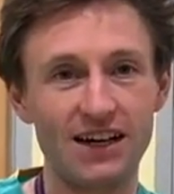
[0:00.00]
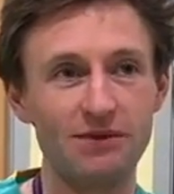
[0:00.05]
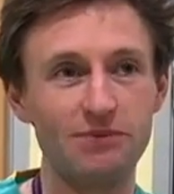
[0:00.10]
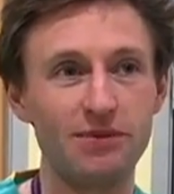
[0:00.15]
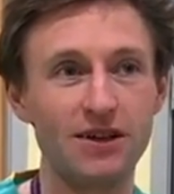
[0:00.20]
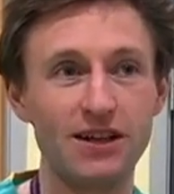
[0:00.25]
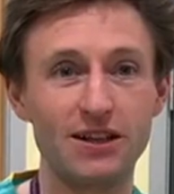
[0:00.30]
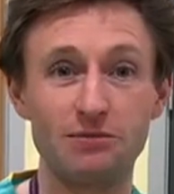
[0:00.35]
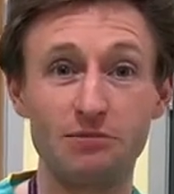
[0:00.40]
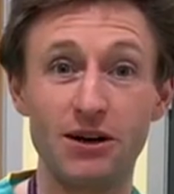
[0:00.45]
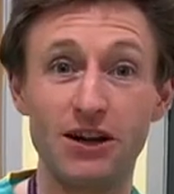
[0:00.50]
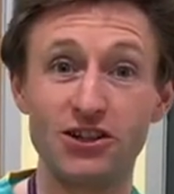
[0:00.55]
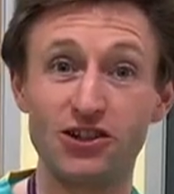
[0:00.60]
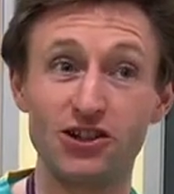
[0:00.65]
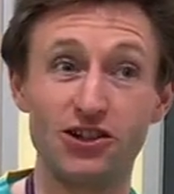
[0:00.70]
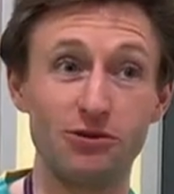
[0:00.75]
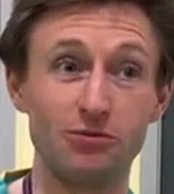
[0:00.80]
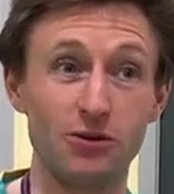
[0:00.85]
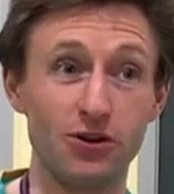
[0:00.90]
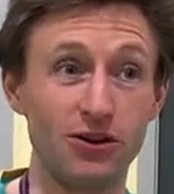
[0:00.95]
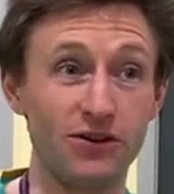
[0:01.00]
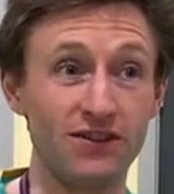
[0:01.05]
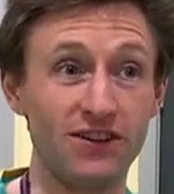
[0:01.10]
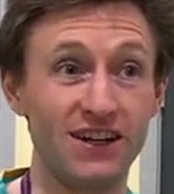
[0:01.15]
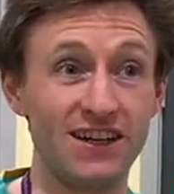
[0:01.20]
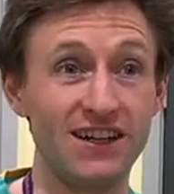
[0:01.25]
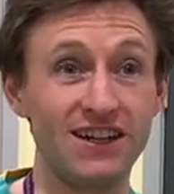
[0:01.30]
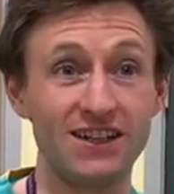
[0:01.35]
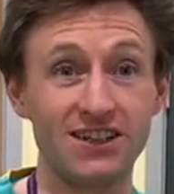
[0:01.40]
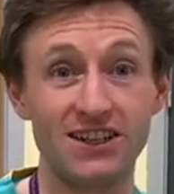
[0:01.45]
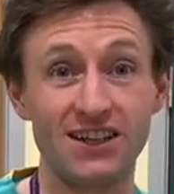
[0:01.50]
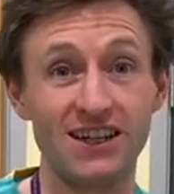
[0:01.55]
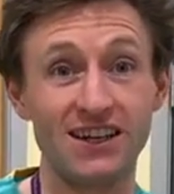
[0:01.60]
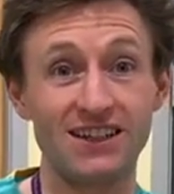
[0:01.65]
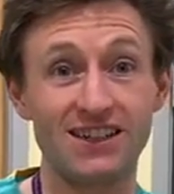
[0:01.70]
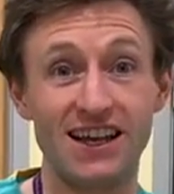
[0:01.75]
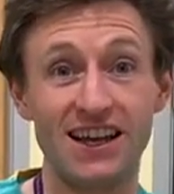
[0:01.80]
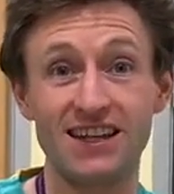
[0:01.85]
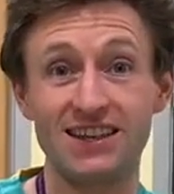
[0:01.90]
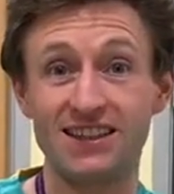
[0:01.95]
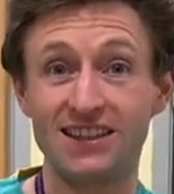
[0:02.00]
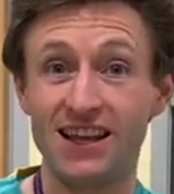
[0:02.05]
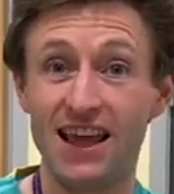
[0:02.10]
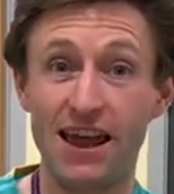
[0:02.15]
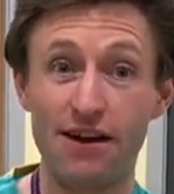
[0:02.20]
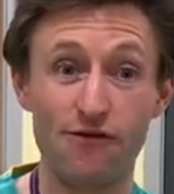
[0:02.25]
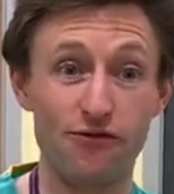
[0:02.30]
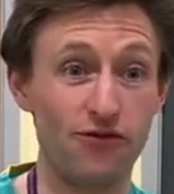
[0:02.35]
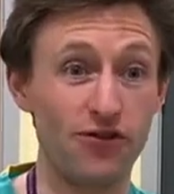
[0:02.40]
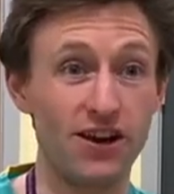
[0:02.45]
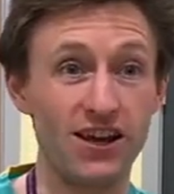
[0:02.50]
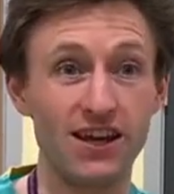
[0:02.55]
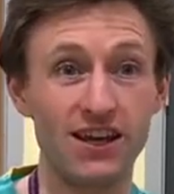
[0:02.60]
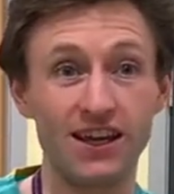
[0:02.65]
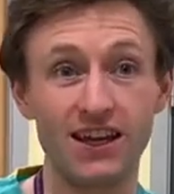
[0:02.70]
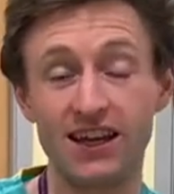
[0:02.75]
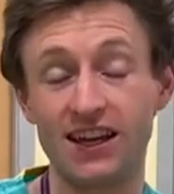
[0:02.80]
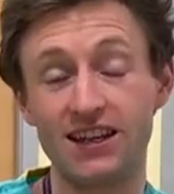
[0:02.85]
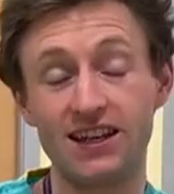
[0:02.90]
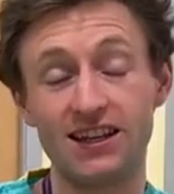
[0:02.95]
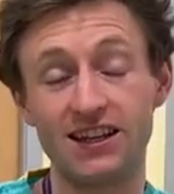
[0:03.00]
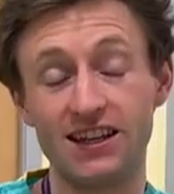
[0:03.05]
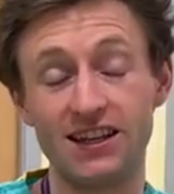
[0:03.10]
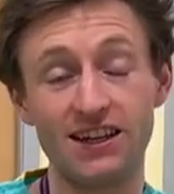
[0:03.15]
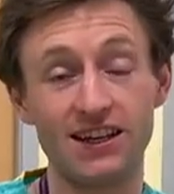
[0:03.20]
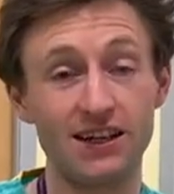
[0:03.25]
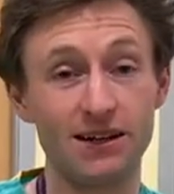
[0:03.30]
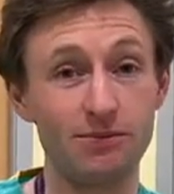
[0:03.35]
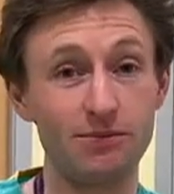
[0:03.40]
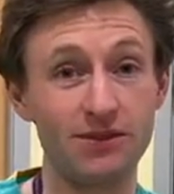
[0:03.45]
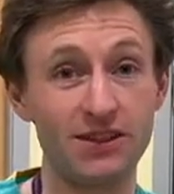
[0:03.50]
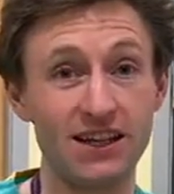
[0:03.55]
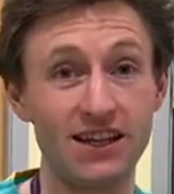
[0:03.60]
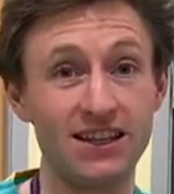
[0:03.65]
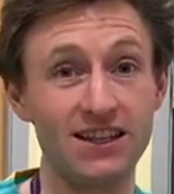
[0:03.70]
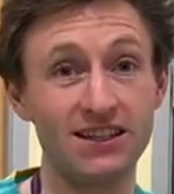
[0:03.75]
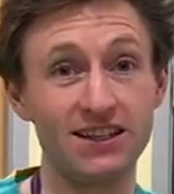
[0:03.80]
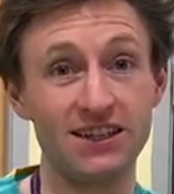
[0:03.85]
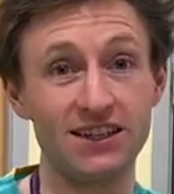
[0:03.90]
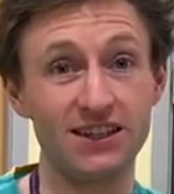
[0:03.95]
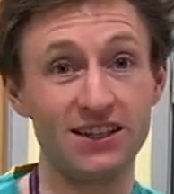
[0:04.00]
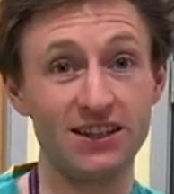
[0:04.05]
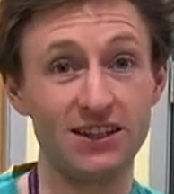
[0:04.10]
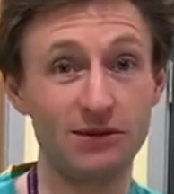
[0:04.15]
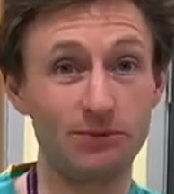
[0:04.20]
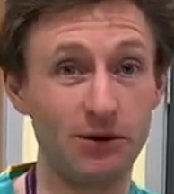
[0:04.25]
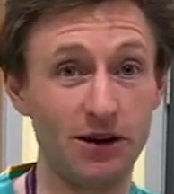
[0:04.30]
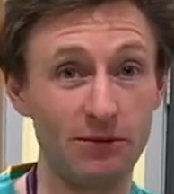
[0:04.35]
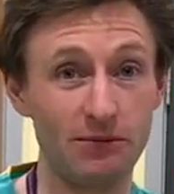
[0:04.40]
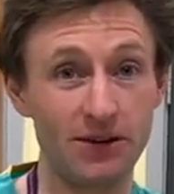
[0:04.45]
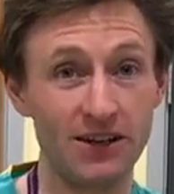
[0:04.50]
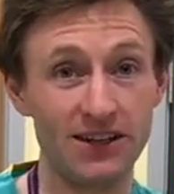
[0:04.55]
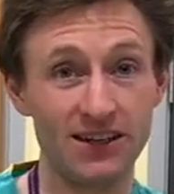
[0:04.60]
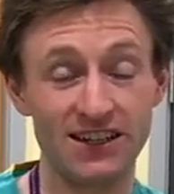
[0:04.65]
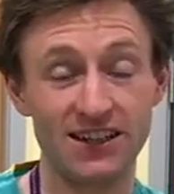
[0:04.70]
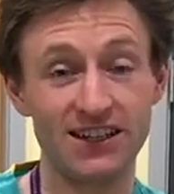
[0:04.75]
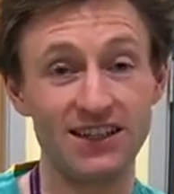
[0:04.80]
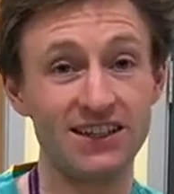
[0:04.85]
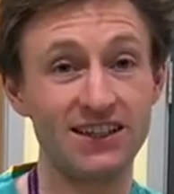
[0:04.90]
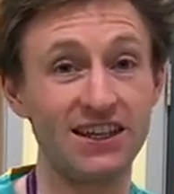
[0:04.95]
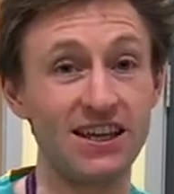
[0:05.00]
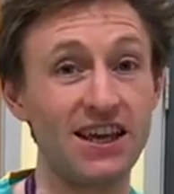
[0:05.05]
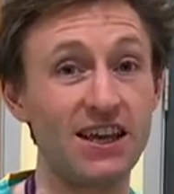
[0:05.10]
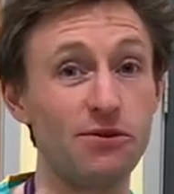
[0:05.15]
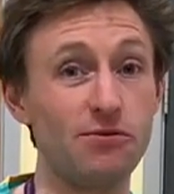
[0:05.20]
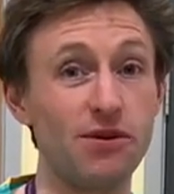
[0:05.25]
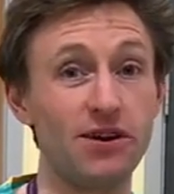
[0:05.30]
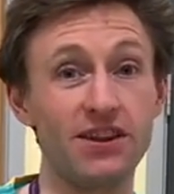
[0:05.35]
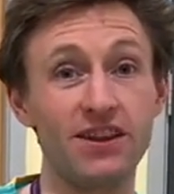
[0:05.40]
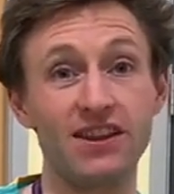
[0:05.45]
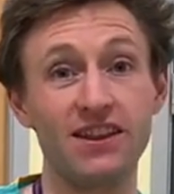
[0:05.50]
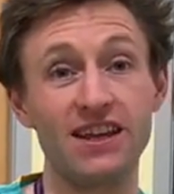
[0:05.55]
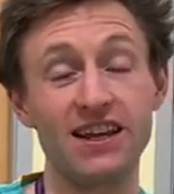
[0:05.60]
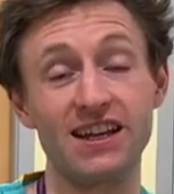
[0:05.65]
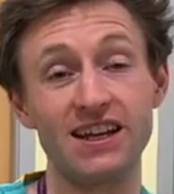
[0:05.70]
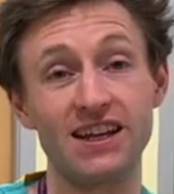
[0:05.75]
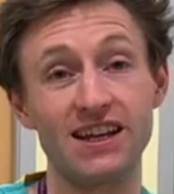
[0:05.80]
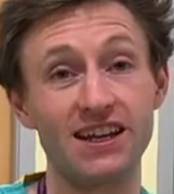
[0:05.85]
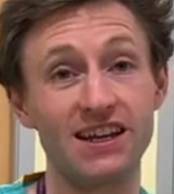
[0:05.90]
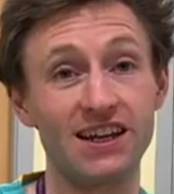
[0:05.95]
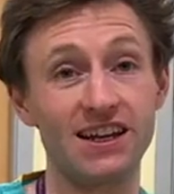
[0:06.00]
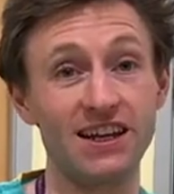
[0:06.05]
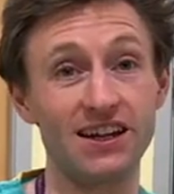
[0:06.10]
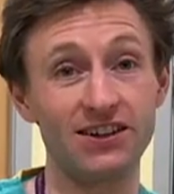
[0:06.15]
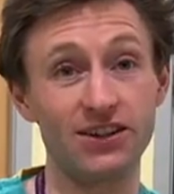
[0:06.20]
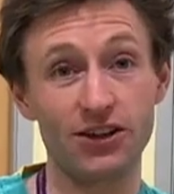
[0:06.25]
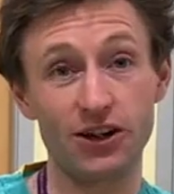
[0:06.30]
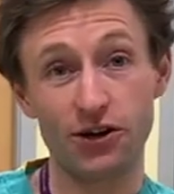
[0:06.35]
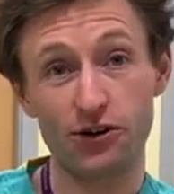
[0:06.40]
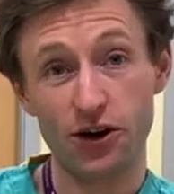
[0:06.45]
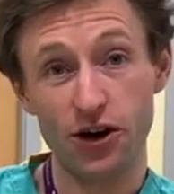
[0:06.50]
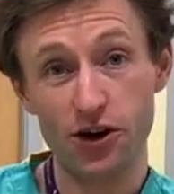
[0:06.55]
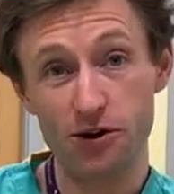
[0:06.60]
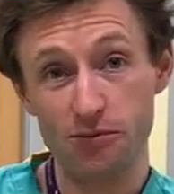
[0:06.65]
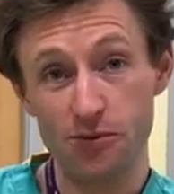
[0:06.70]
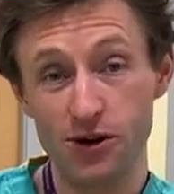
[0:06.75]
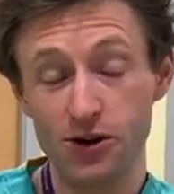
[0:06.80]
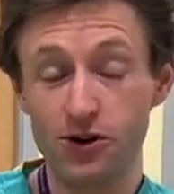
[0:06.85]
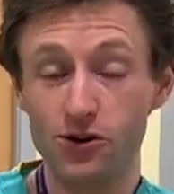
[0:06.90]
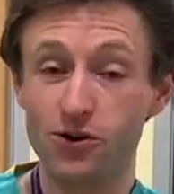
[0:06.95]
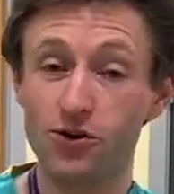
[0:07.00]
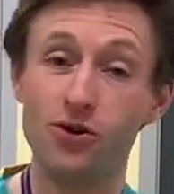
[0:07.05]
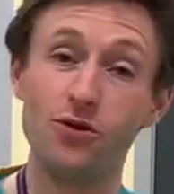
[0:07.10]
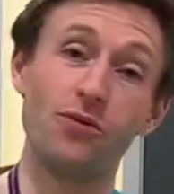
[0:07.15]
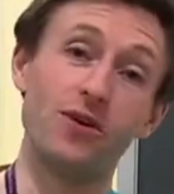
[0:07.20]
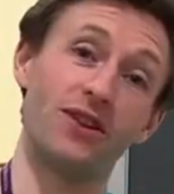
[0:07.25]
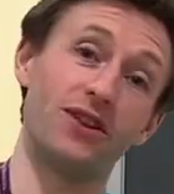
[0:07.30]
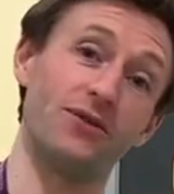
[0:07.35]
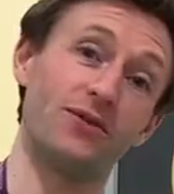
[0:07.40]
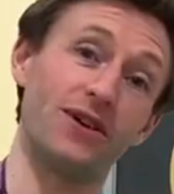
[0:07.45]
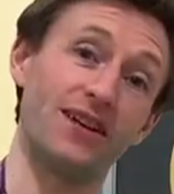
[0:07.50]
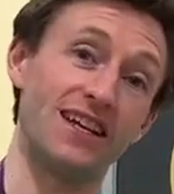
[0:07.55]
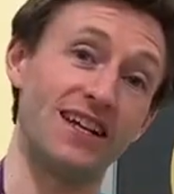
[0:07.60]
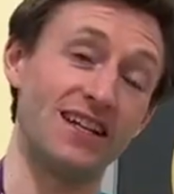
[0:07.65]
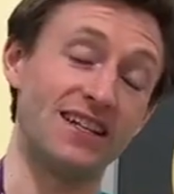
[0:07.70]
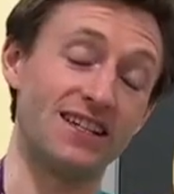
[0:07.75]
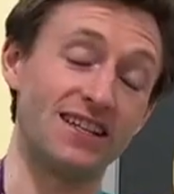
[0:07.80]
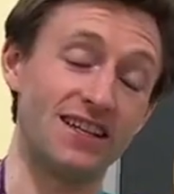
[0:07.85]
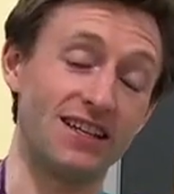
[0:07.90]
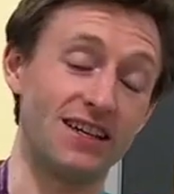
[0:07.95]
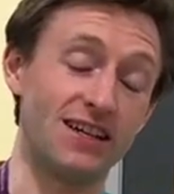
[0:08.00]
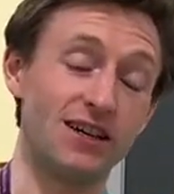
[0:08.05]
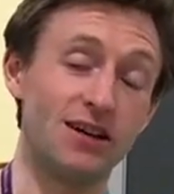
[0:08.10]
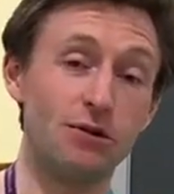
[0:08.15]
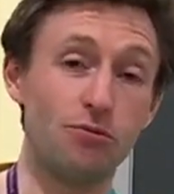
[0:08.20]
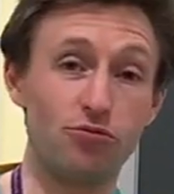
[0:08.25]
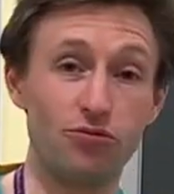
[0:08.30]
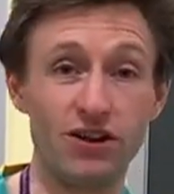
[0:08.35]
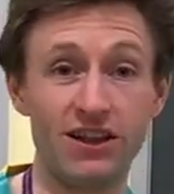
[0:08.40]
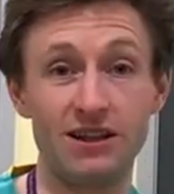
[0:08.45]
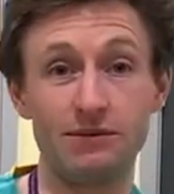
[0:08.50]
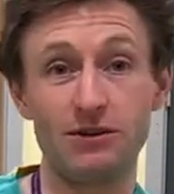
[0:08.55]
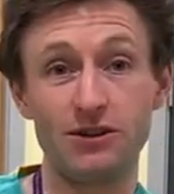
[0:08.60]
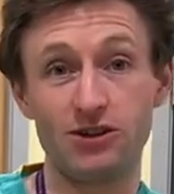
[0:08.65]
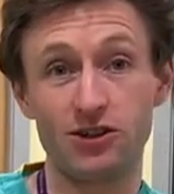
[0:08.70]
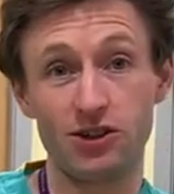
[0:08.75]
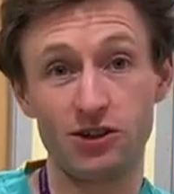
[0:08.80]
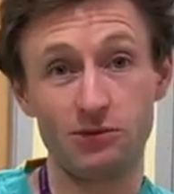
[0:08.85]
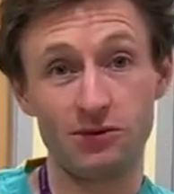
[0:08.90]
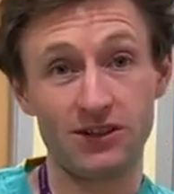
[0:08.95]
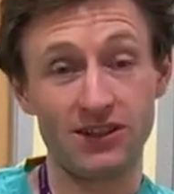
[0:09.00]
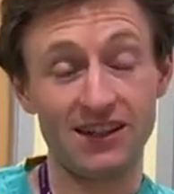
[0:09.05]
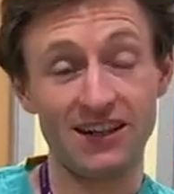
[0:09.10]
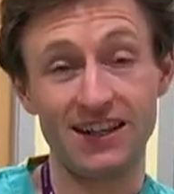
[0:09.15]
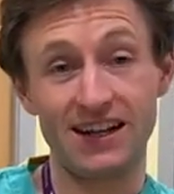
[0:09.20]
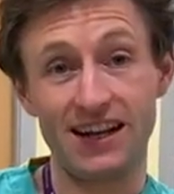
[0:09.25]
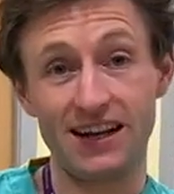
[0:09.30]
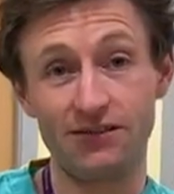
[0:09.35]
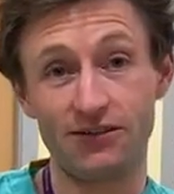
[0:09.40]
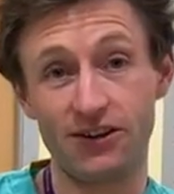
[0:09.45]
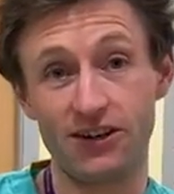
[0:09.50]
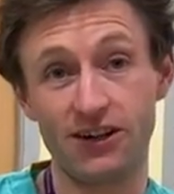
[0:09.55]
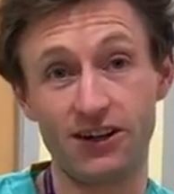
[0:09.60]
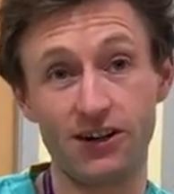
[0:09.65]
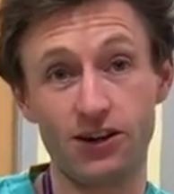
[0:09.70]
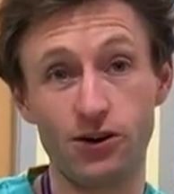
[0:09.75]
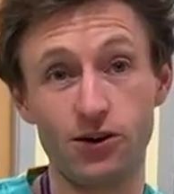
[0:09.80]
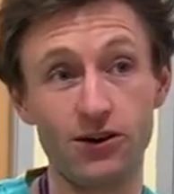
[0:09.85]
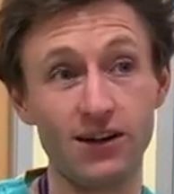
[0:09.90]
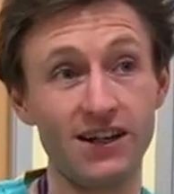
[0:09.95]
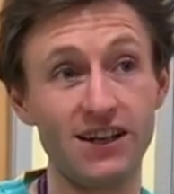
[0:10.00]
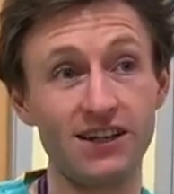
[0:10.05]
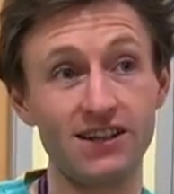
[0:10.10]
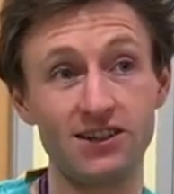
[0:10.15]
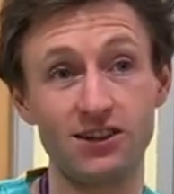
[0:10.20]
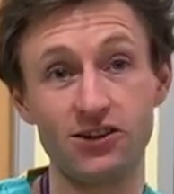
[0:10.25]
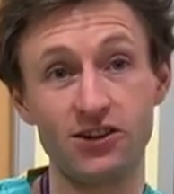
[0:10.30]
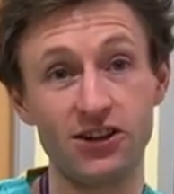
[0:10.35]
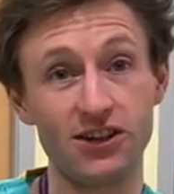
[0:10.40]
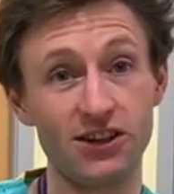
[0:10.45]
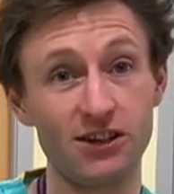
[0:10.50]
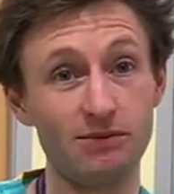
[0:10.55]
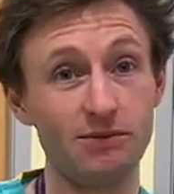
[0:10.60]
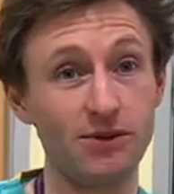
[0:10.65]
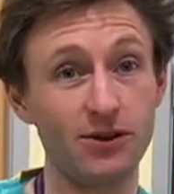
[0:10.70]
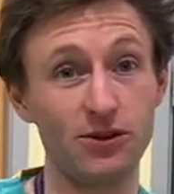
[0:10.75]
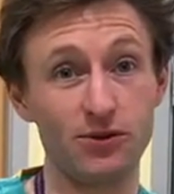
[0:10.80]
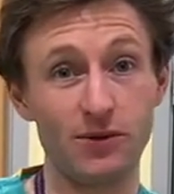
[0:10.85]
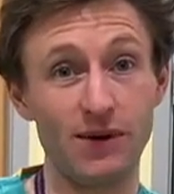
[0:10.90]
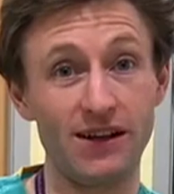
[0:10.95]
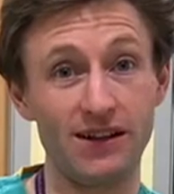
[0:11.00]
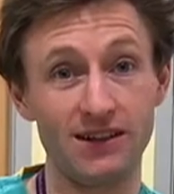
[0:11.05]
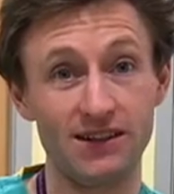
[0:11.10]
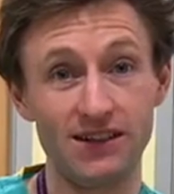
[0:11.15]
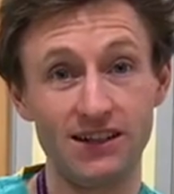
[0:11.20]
It's my job overnight to assess every kid that comes into the department and see whether they can either go home or whether we need to bring them into hospital and have our colleagues look at them as well.